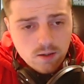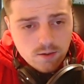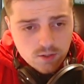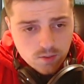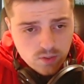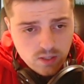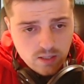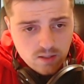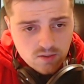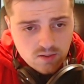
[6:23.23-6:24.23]
So really,
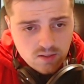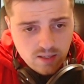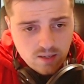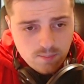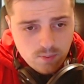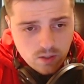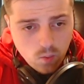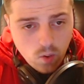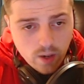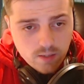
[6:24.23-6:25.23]
this ended up being
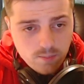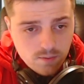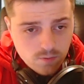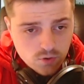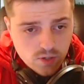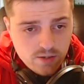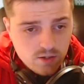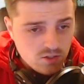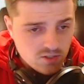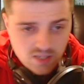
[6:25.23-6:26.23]
quite a beautiful trade. You
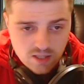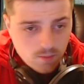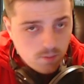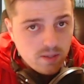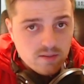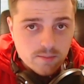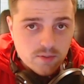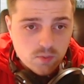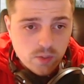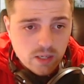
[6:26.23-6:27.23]
can just see the momentum
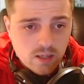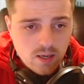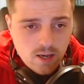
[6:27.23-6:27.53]
swing.